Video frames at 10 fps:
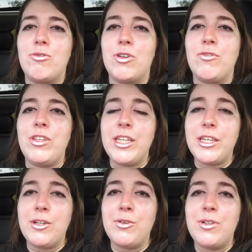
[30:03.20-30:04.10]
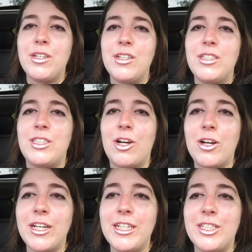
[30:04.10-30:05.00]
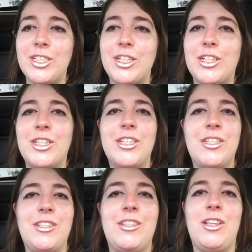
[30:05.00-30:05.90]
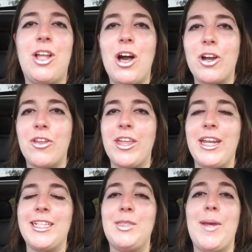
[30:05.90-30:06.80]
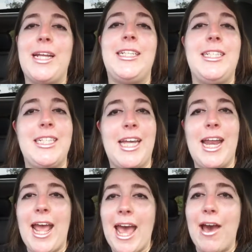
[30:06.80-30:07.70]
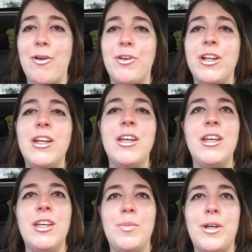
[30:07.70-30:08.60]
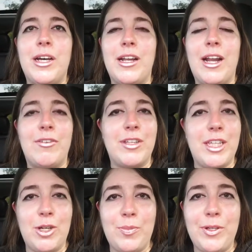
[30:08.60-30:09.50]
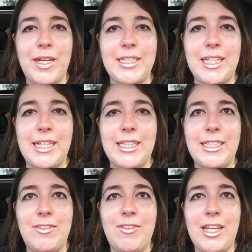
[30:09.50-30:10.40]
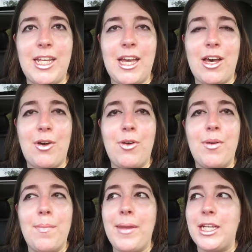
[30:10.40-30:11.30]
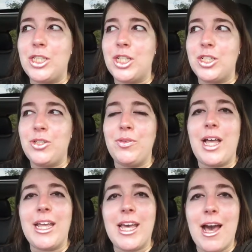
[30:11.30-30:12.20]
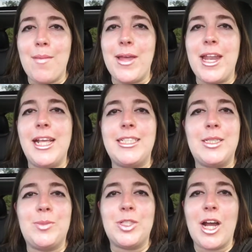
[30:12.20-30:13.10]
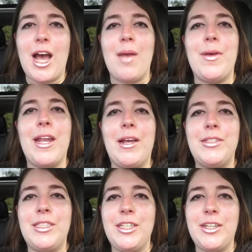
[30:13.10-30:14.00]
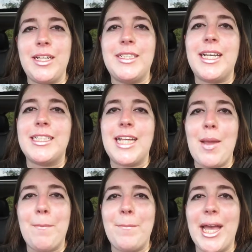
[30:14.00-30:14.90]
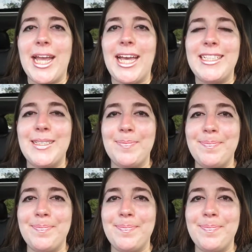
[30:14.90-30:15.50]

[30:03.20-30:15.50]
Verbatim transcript: review. Sorry it took longer than expected to get out, but I really hope you guys like this video. Make sure to like, comment, and subscribe, and I'll see you guys next time. Bye, guys.